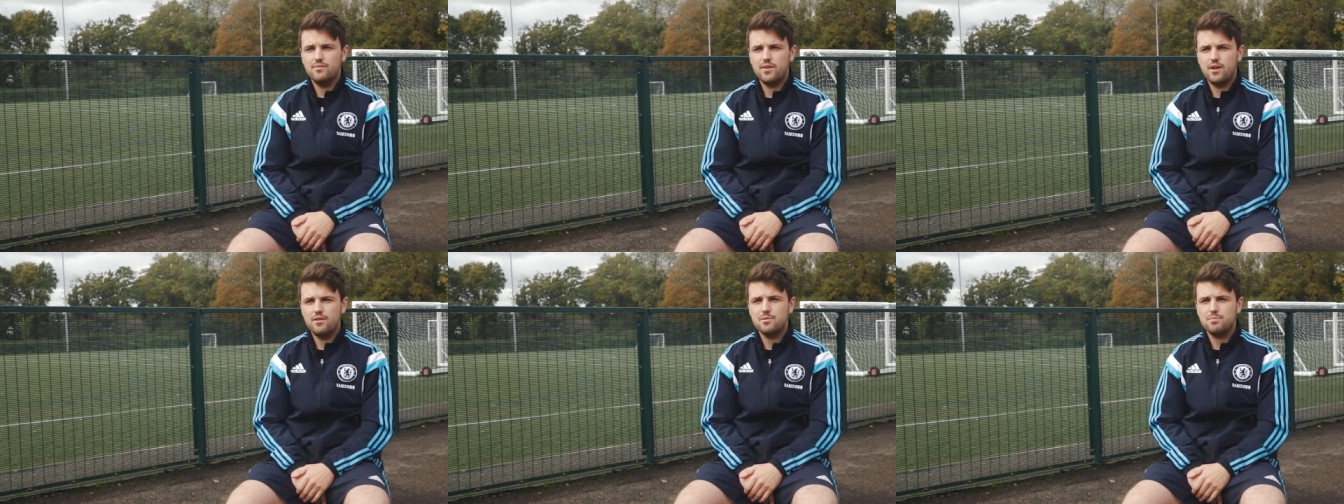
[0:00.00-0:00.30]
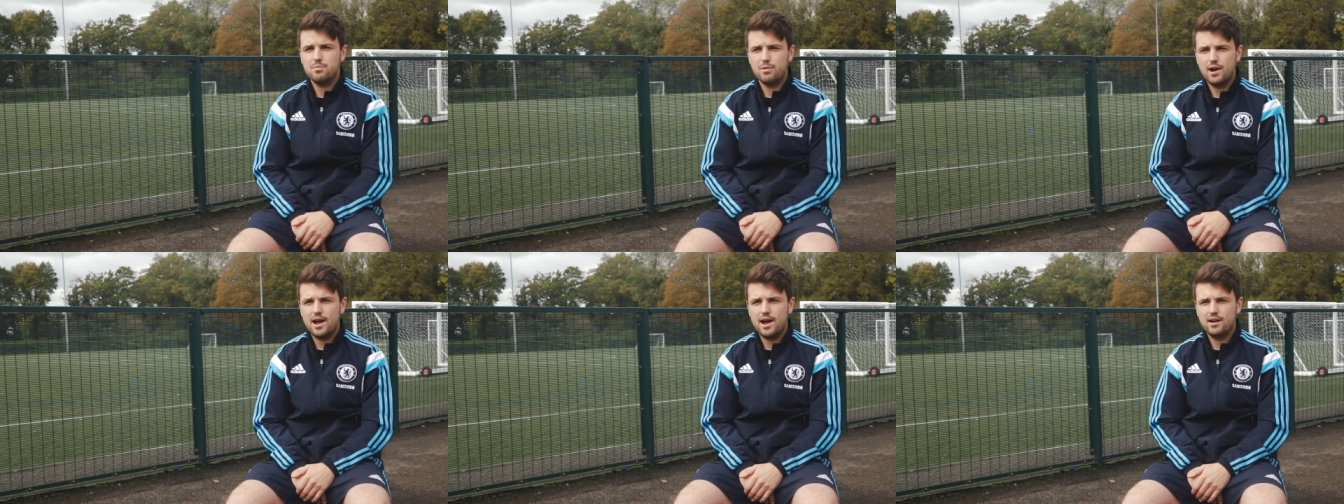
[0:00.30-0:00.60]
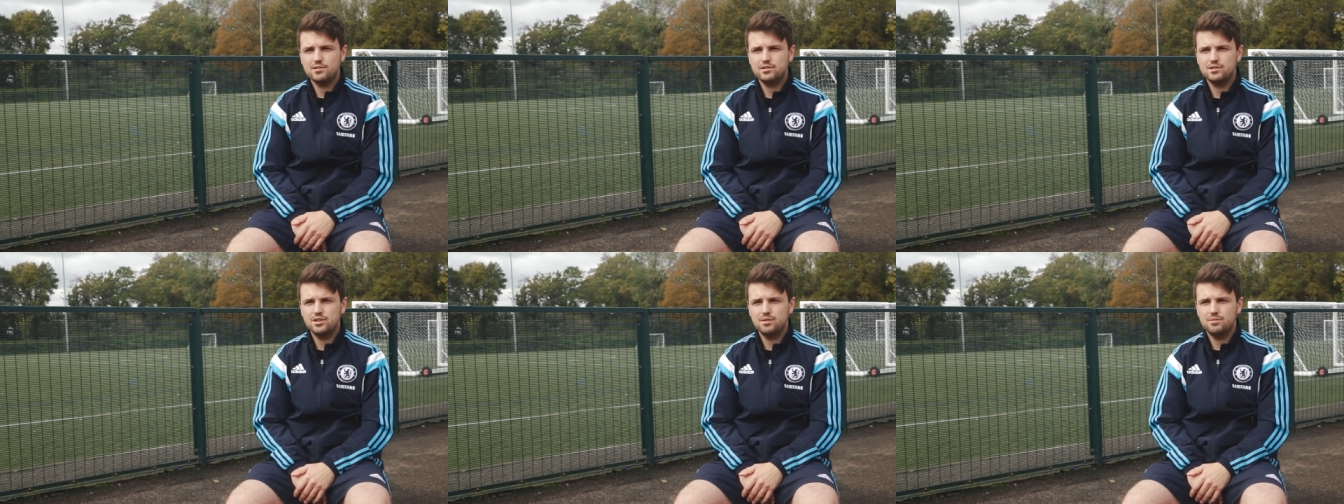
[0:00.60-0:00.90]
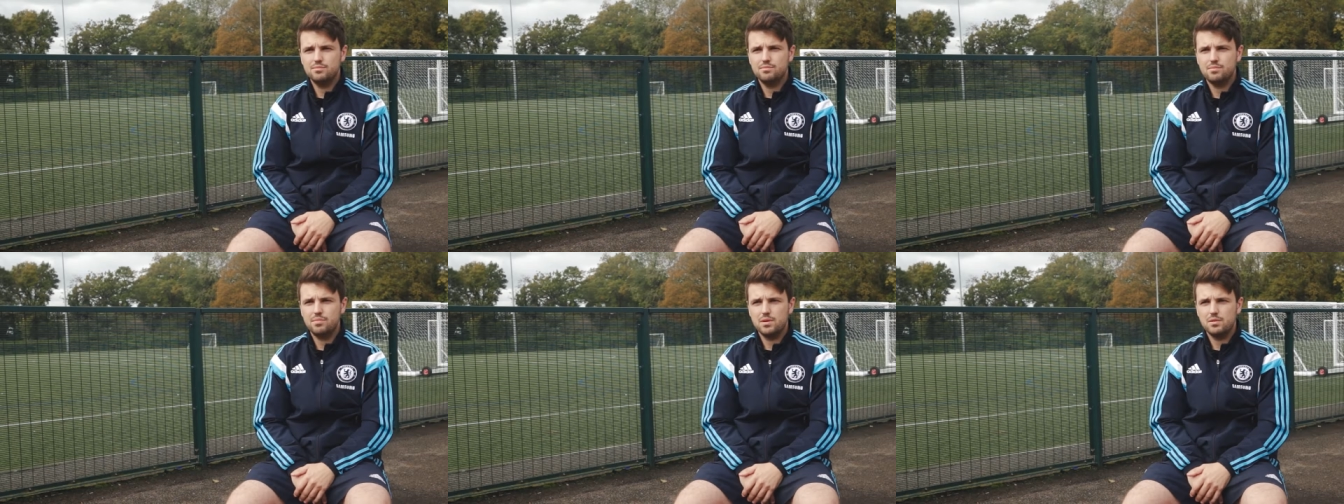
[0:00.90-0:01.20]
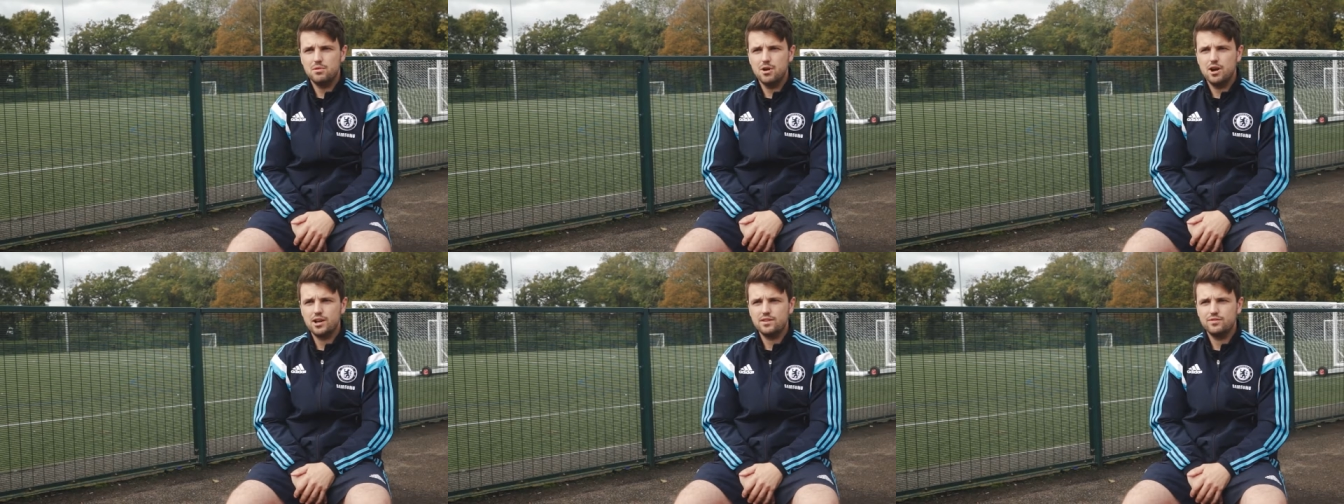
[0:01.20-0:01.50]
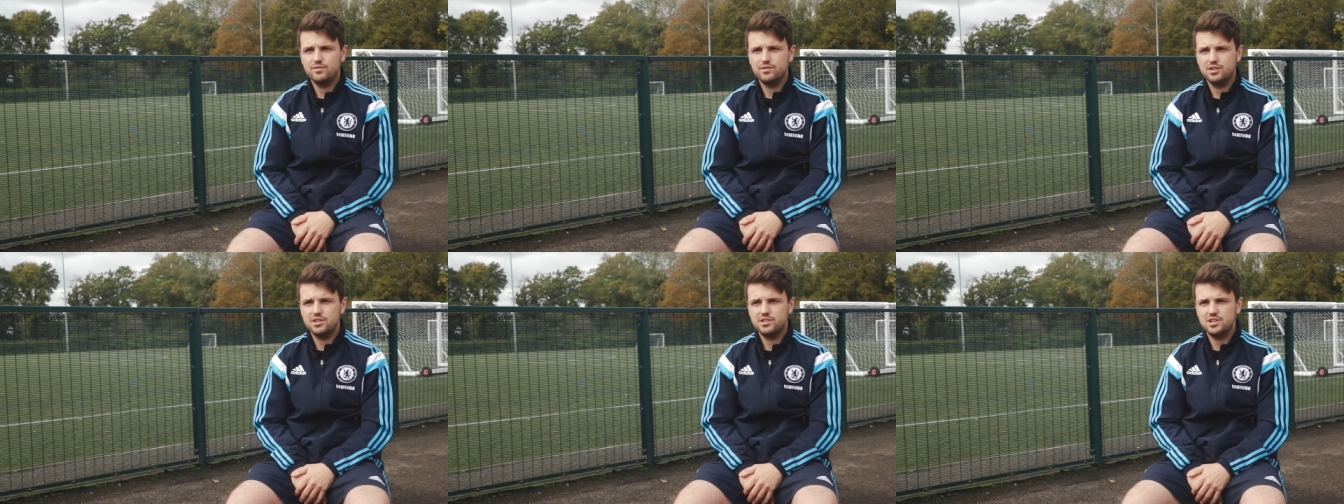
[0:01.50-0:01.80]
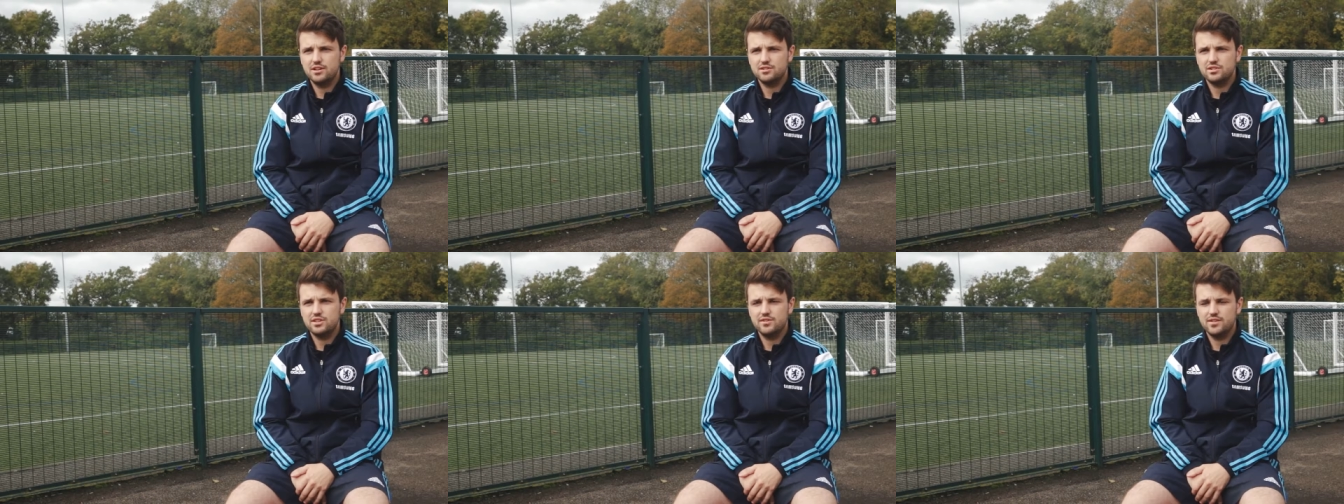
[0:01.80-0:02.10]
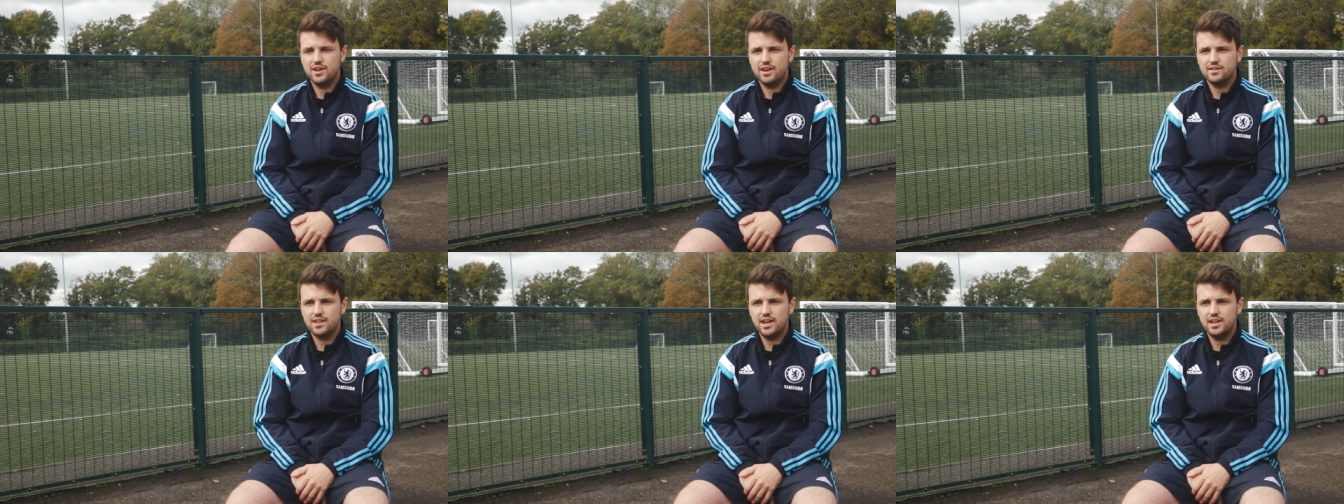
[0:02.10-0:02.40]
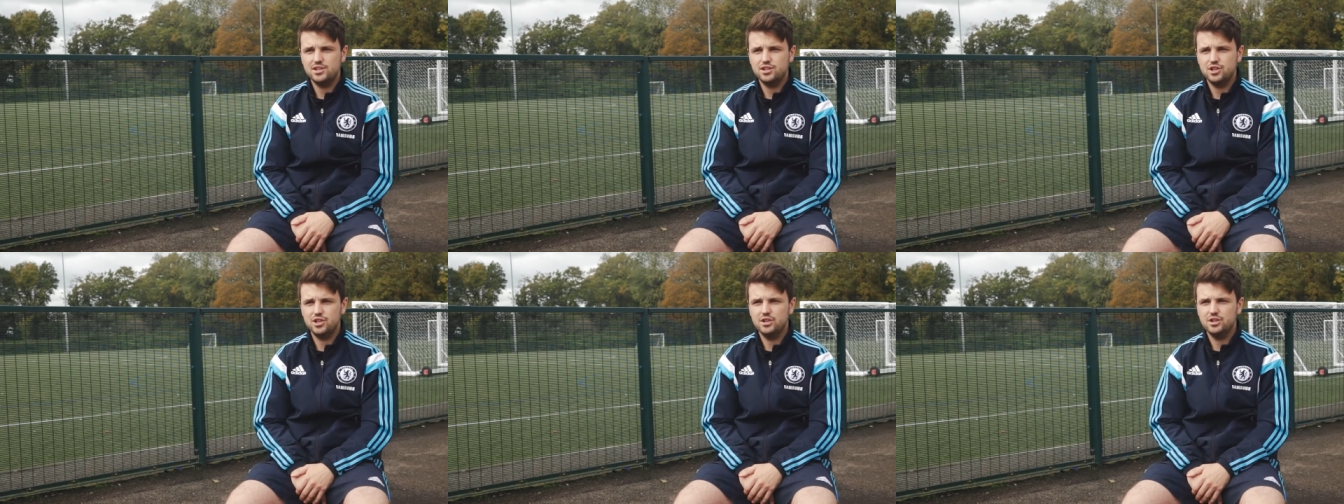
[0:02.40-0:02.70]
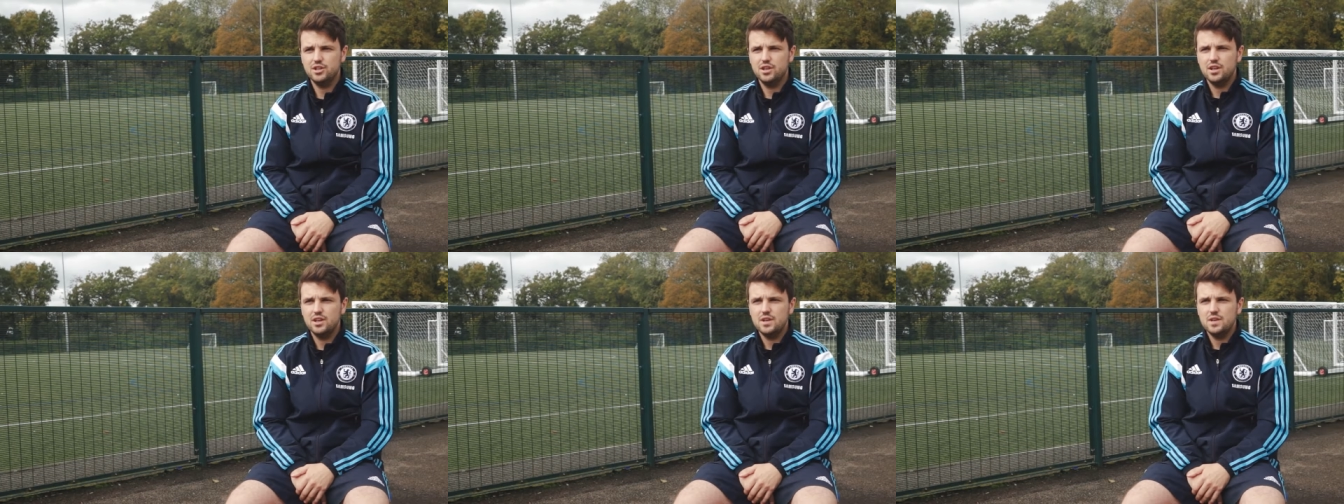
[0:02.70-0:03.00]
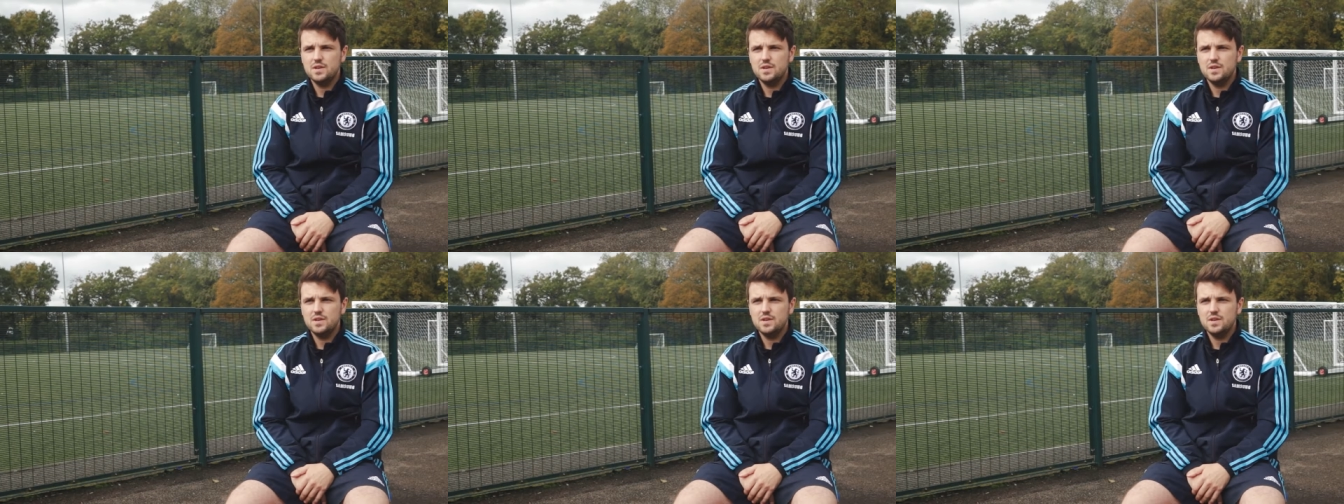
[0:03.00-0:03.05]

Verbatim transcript: I'm very proud to be working for the Chelsea Foundation.